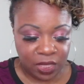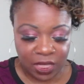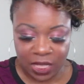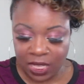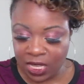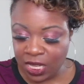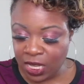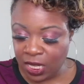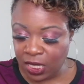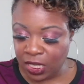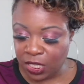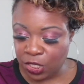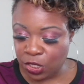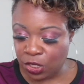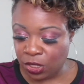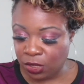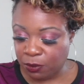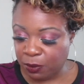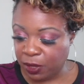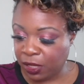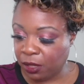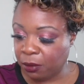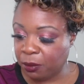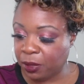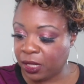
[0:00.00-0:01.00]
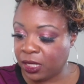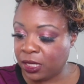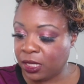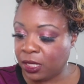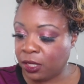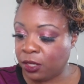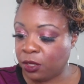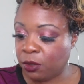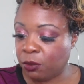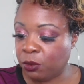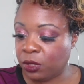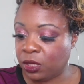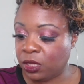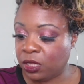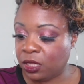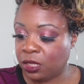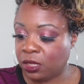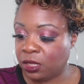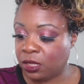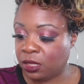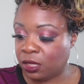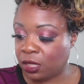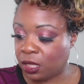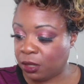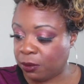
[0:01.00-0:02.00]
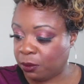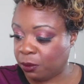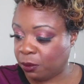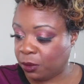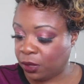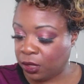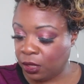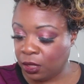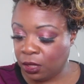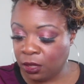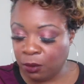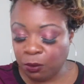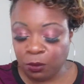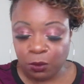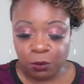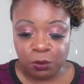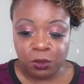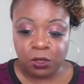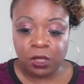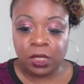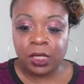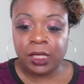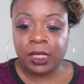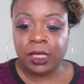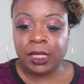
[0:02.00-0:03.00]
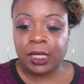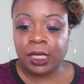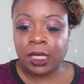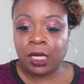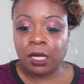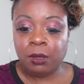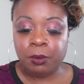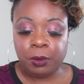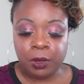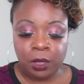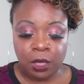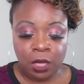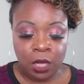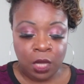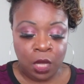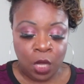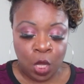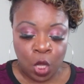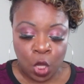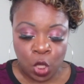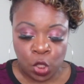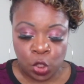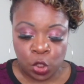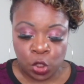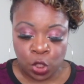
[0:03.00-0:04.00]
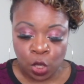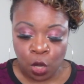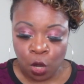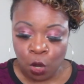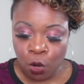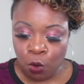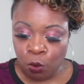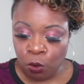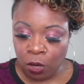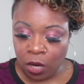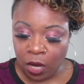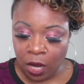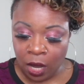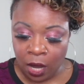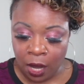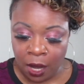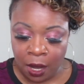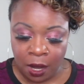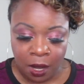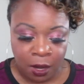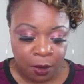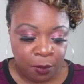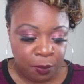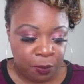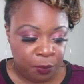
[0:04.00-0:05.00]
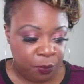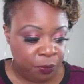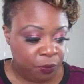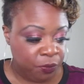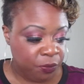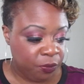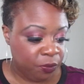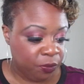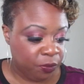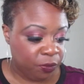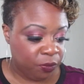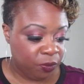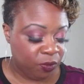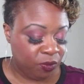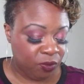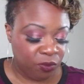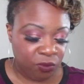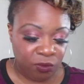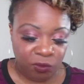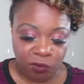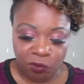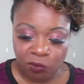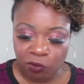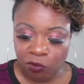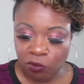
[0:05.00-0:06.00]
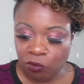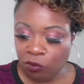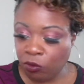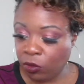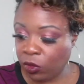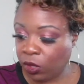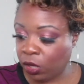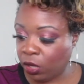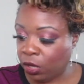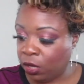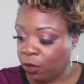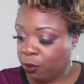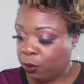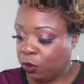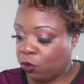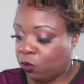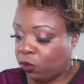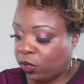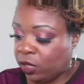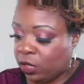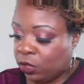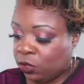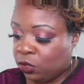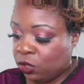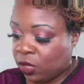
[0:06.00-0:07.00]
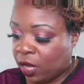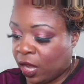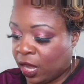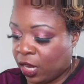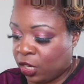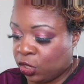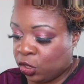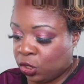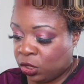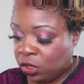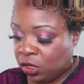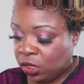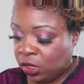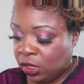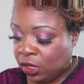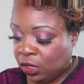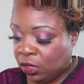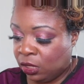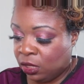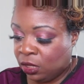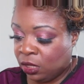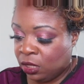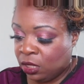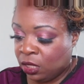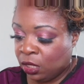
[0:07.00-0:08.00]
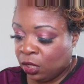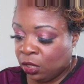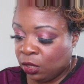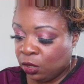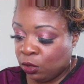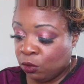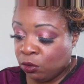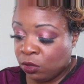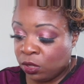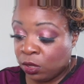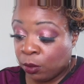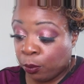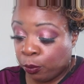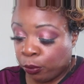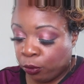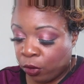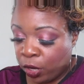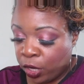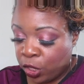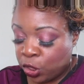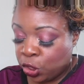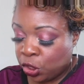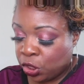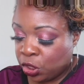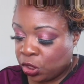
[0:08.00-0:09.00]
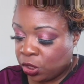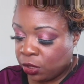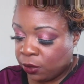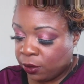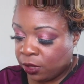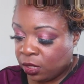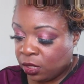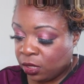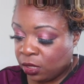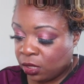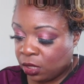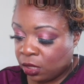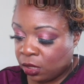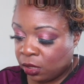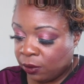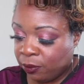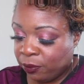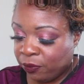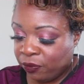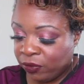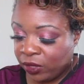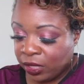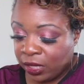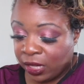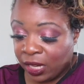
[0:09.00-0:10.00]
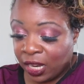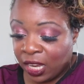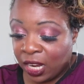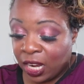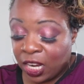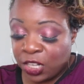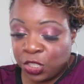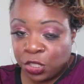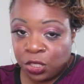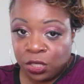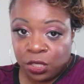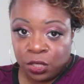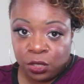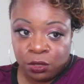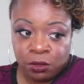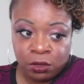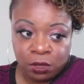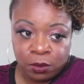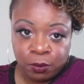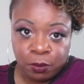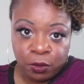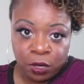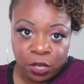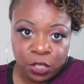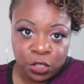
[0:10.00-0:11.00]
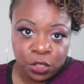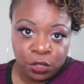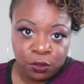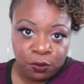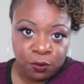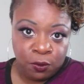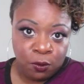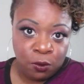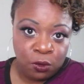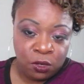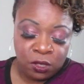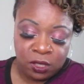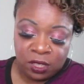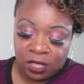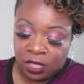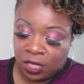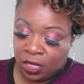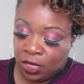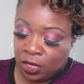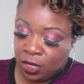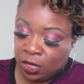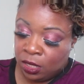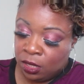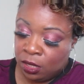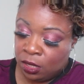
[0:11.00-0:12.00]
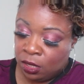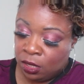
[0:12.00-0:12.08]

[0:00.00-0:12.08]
And I just made a mess here with this, so we'll clean it up. So, I'm going to actually use the brush, because I should have used the brush for the